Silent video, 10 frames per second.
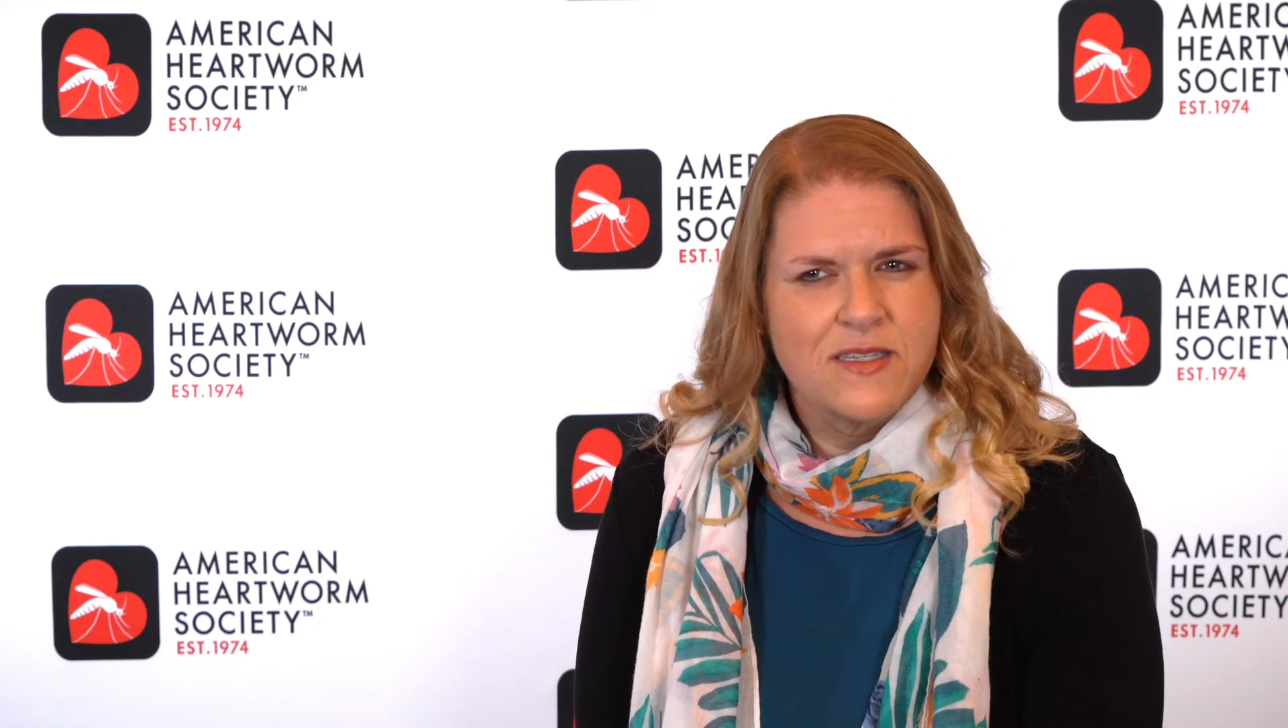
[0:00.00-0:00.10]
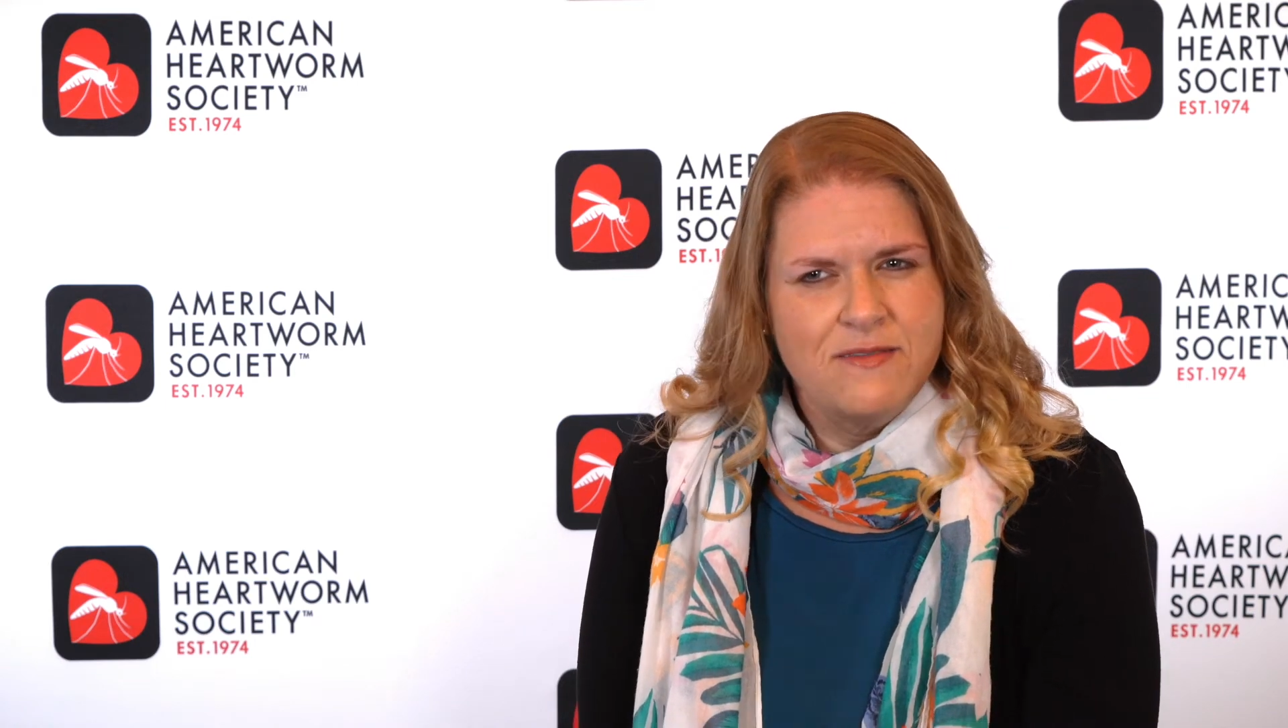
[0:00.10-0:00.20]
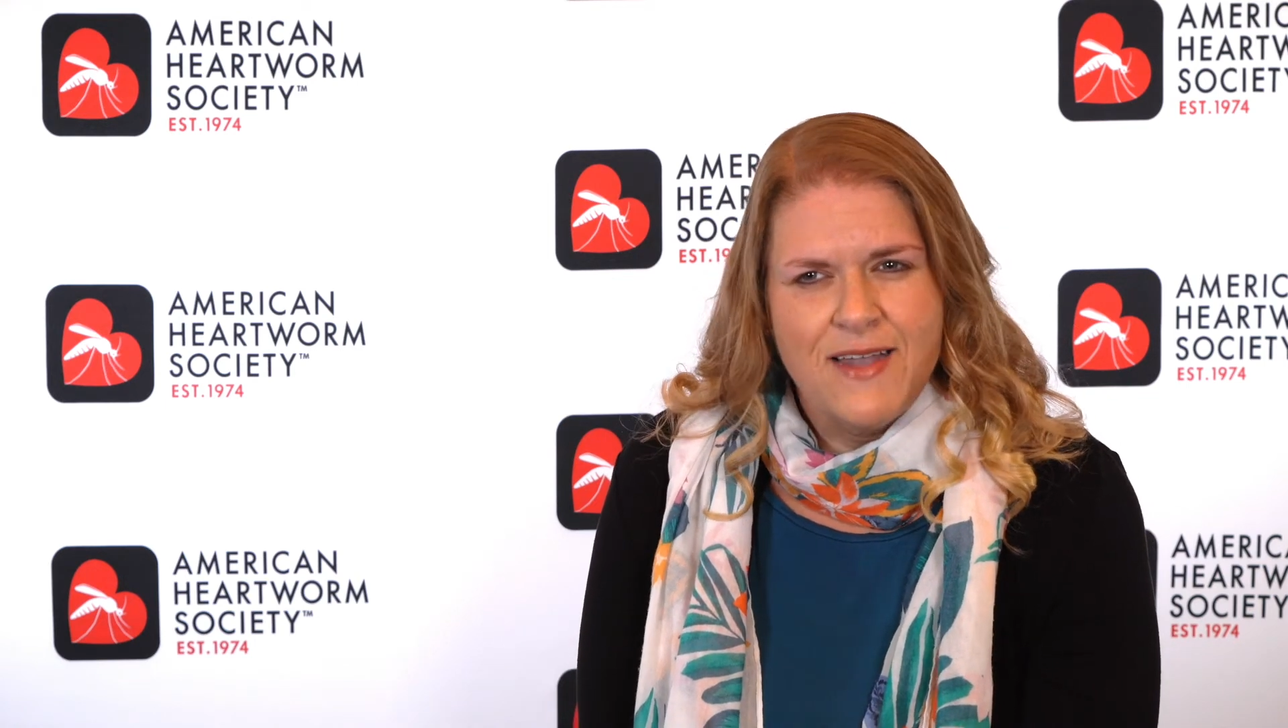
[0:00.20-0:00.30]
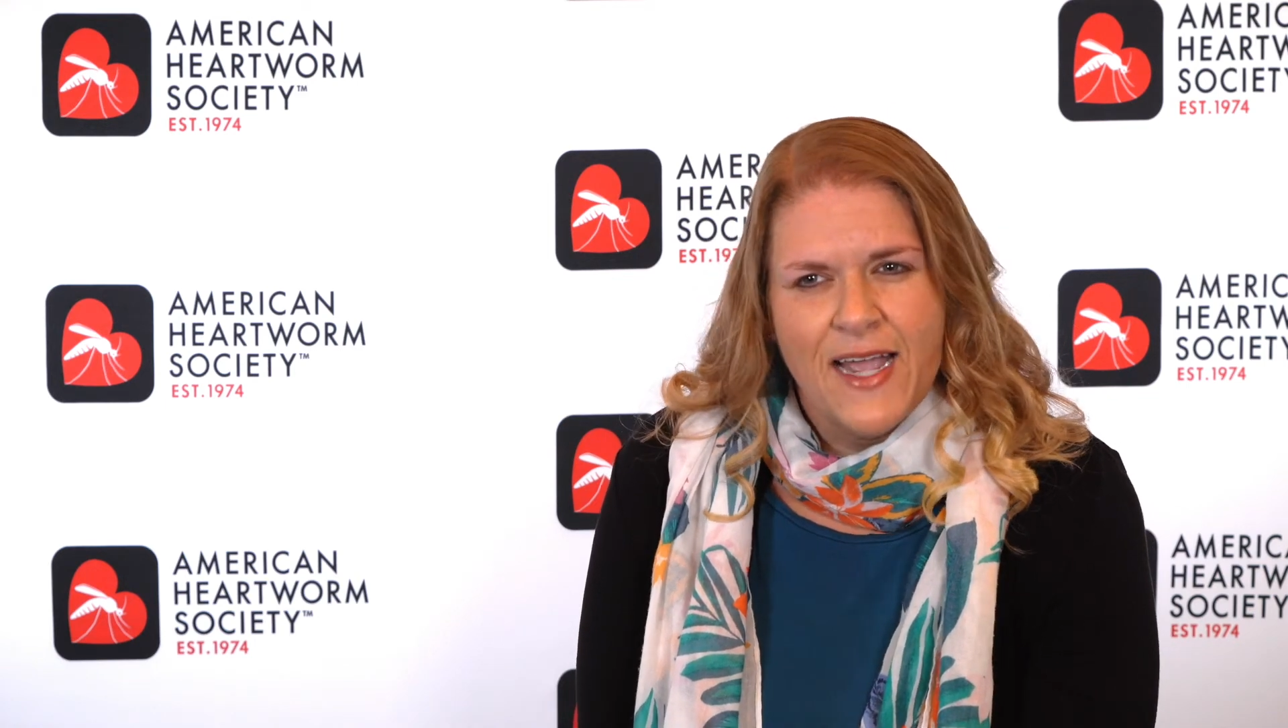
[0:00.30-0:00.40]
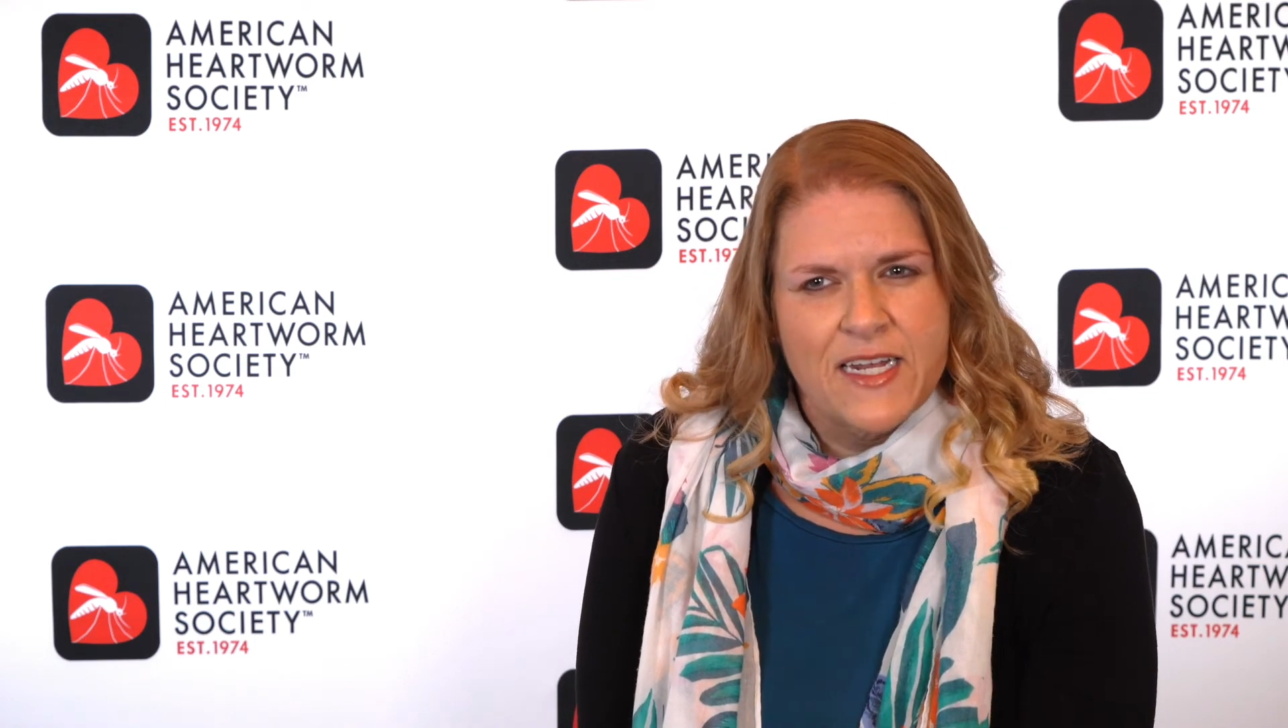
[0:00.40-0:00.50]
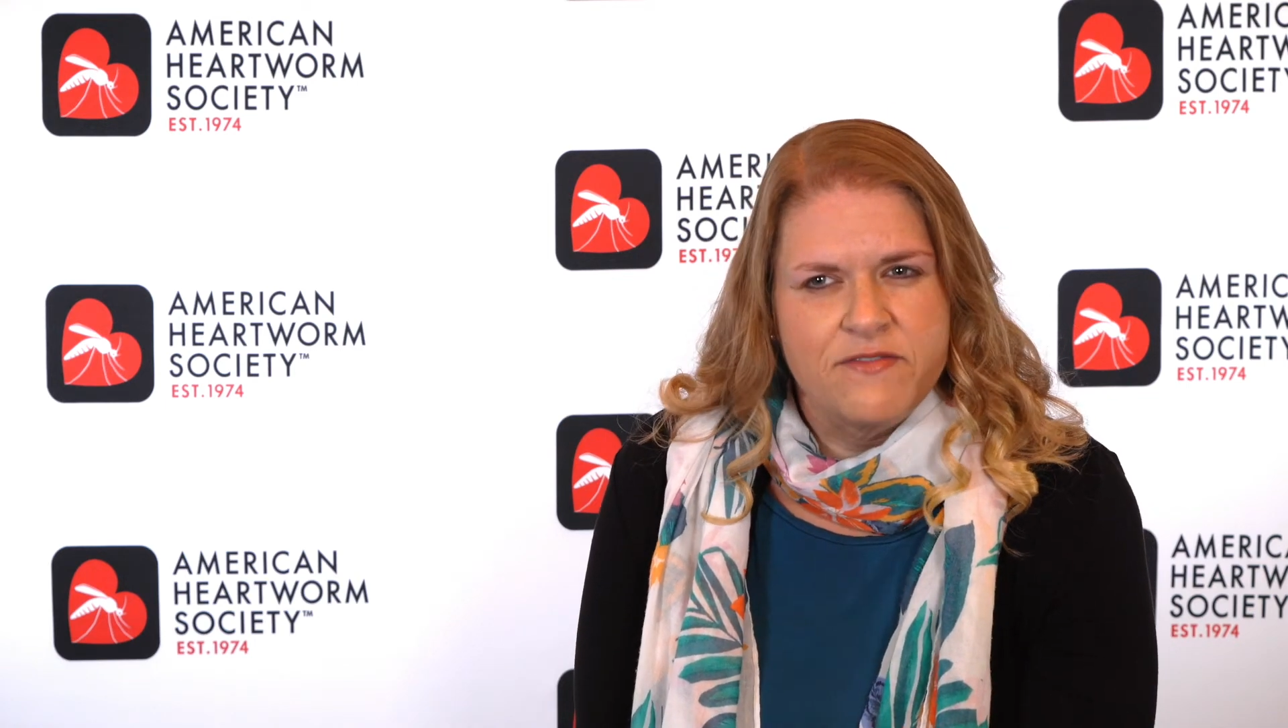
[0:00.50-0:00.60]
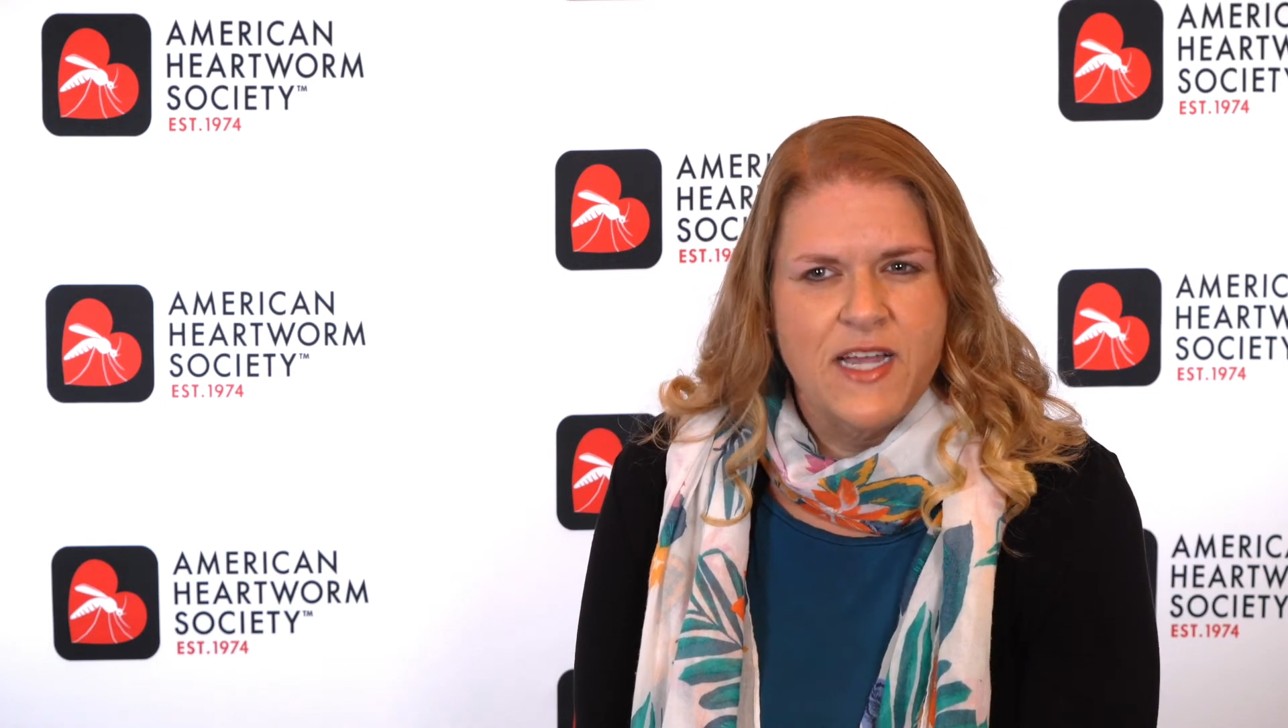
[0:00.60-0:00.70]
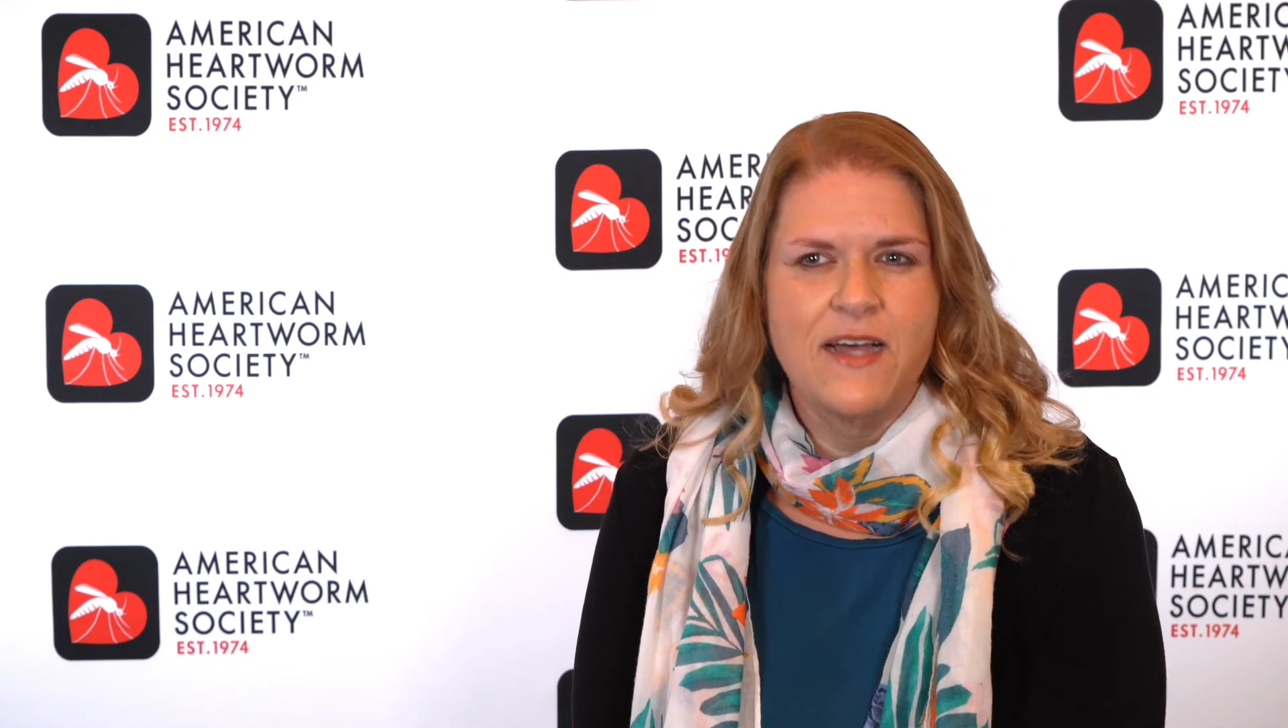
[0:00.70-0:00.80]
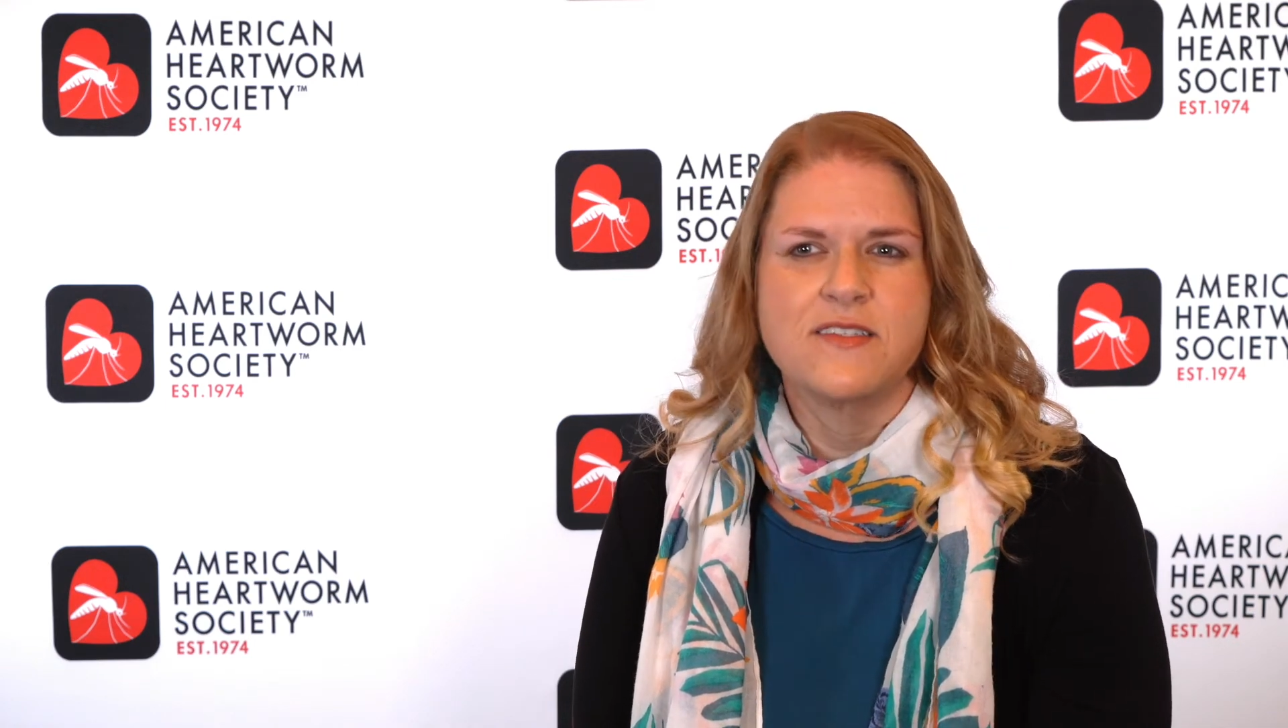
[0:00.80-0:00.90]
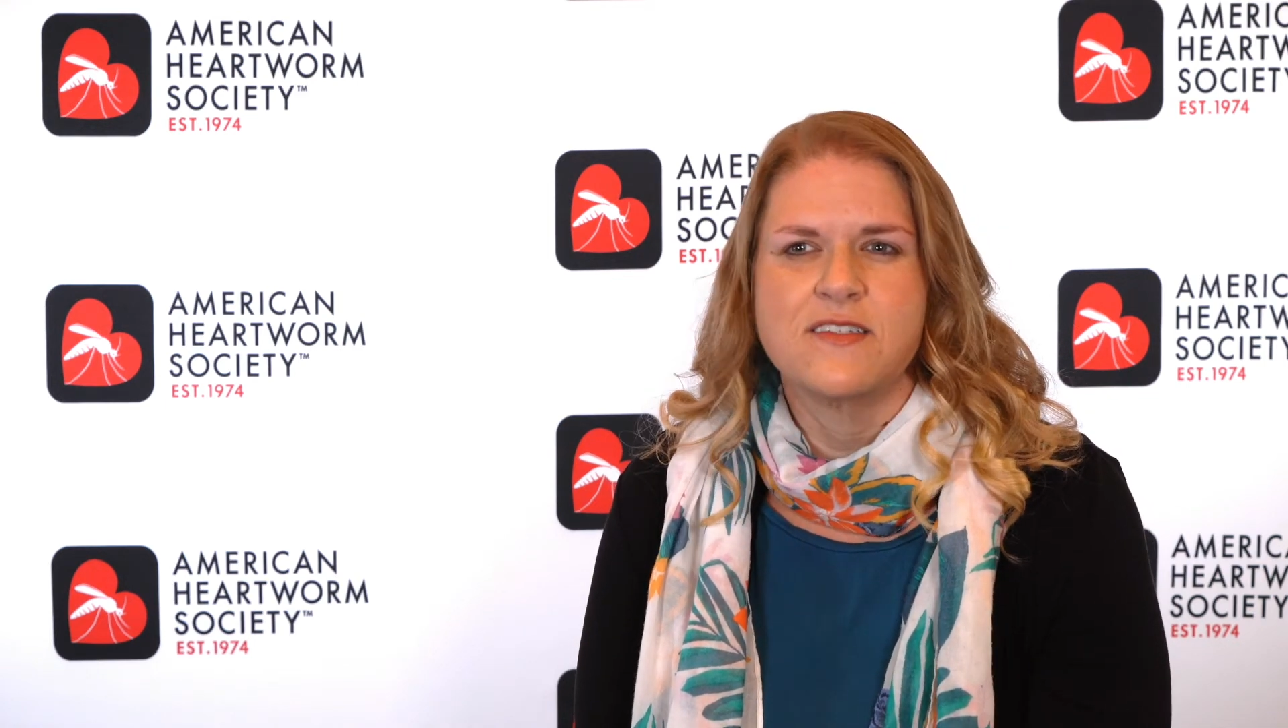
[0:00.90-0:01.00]
negative
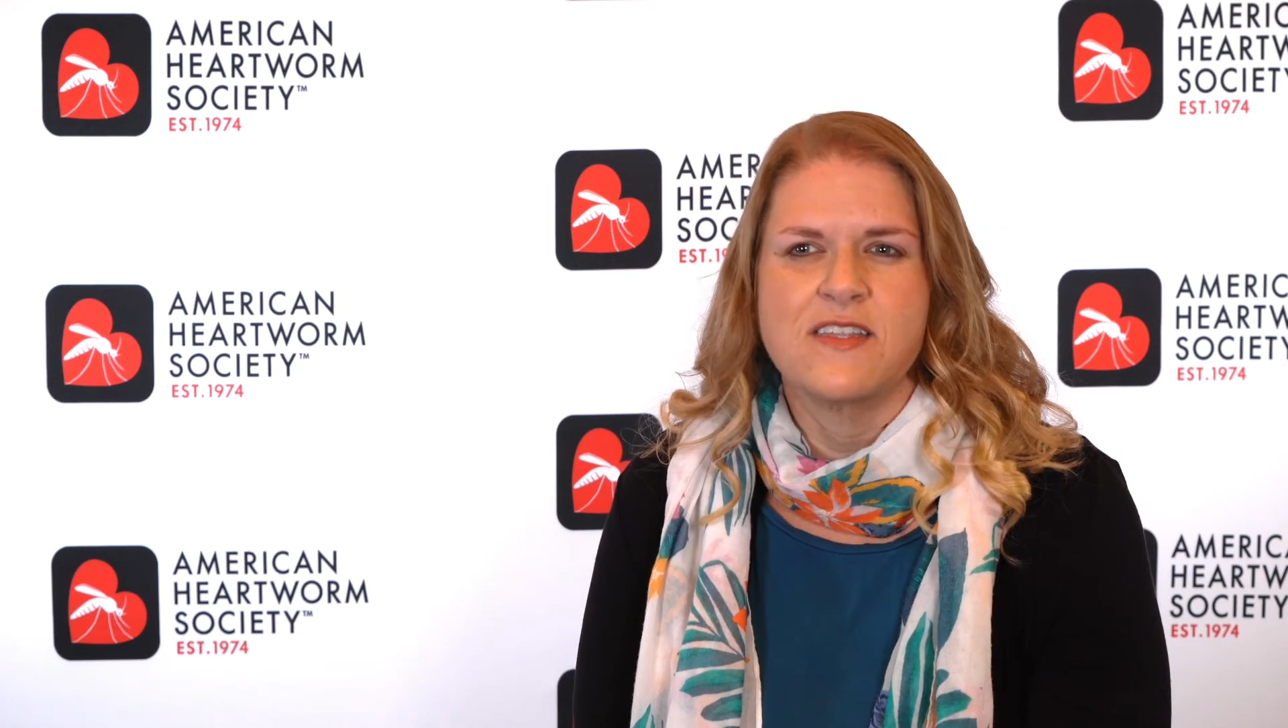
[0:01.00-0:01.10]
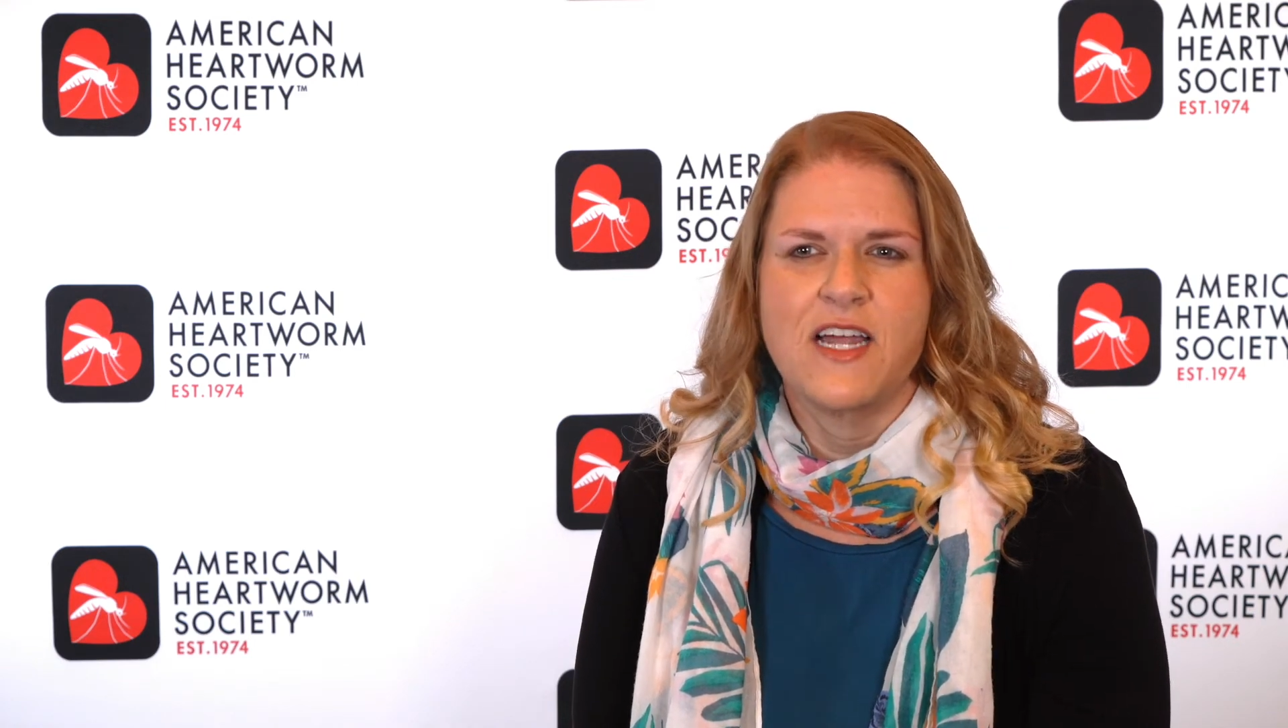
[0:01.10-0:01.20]
test that